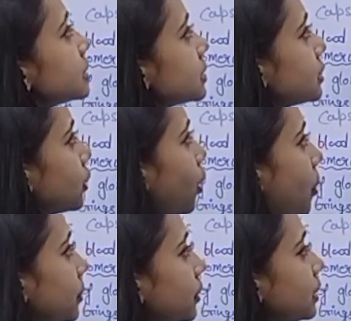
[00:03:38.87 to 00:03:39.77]
is the
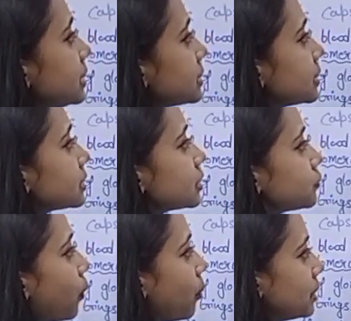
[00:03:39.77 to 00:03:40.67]
glomerulus, this is
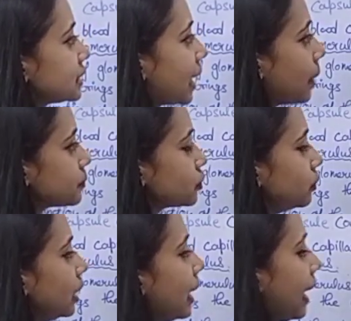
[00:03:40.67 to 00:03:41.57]
Bowman's capsule,
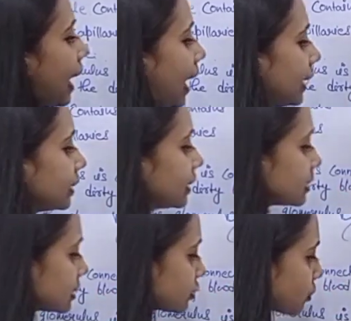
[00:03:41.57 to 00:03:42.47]
and
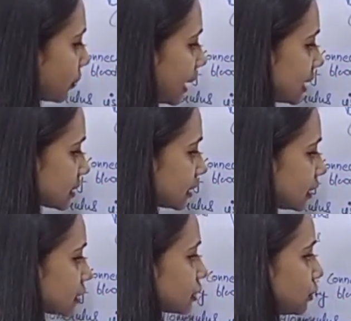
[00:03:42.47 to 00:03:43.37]
this is known as,
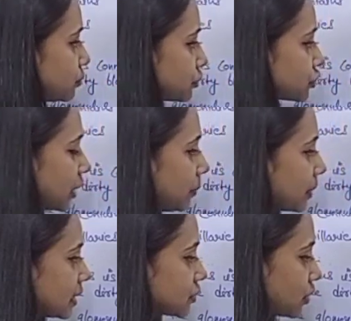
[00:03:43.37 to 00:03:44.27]
this
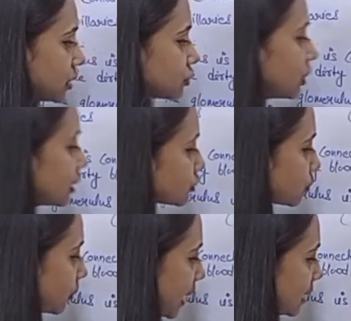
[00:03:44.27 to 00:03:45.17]
U-shaped structure is
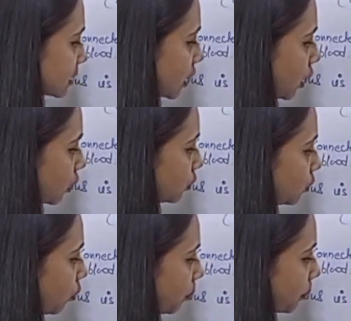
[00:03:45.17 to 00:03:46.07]
known as
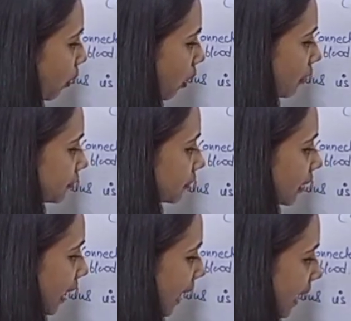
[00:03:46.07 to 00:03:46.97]
loop of
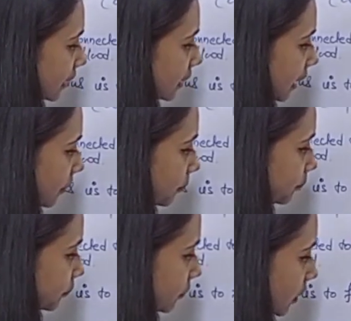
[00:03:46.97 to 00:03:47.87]
Henle.
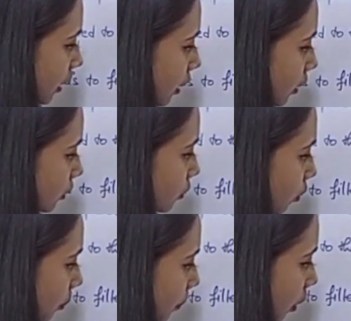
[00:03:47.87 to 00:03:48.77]

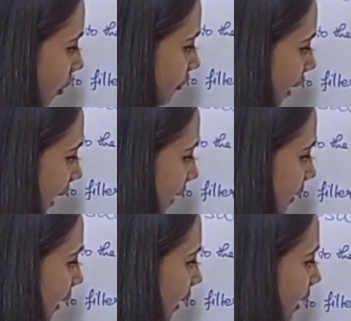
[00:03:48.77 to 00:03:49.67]
Loop of
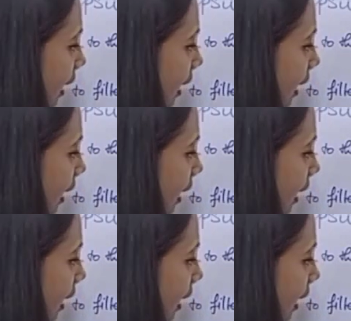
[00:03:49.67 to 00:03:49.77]
Henle,